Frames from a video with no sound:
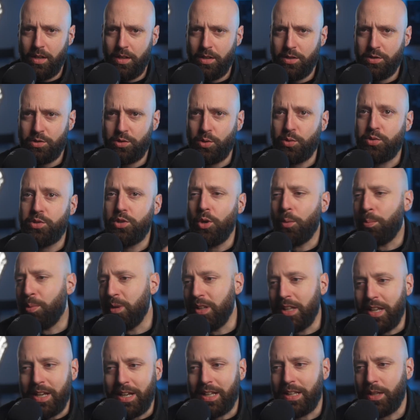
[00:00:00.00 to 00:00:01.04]

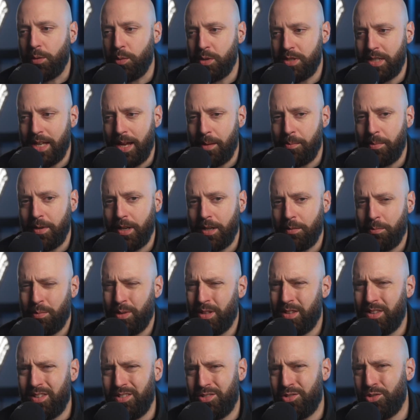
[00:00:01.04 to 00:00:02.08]
socio-politically what's happening.
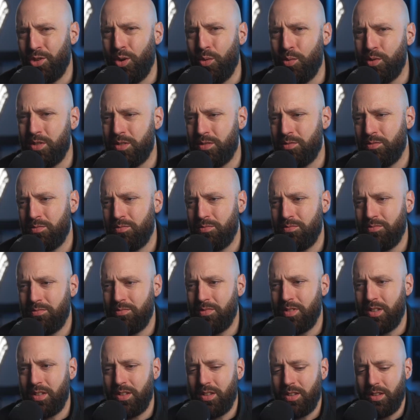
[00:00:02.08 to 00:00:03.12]
But the show was
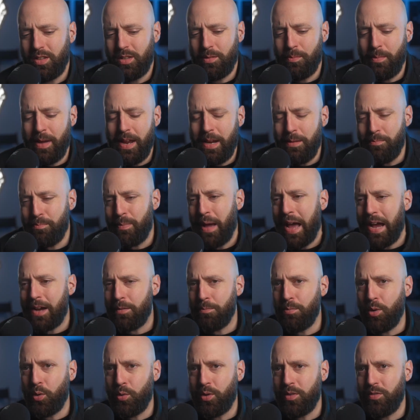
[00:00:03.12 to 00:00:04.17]
the main
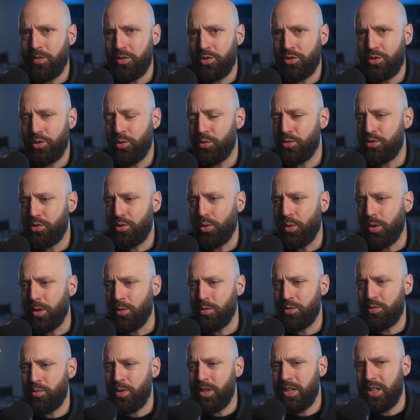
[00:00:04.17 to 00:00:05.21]
backbone of the show's story
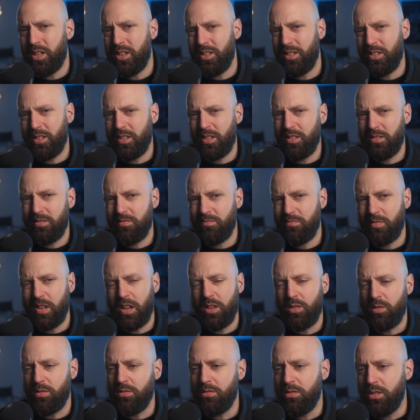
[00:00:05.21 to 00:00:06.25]
was written in I
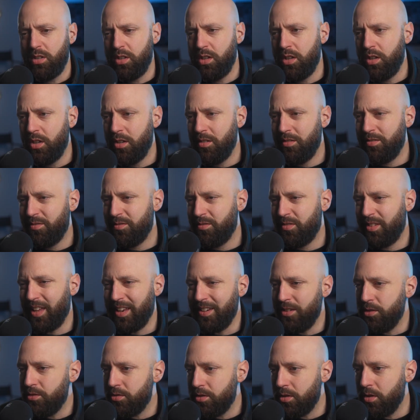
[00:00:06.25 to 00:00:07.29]
don't know
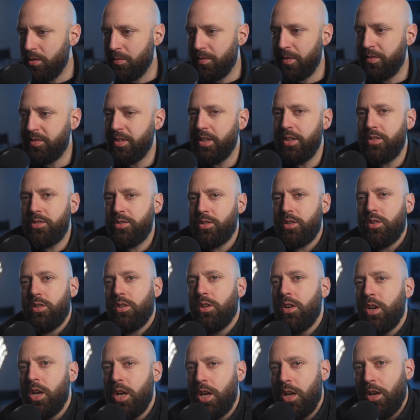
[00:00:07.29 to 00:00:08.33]
10 years ago, 15 years ago.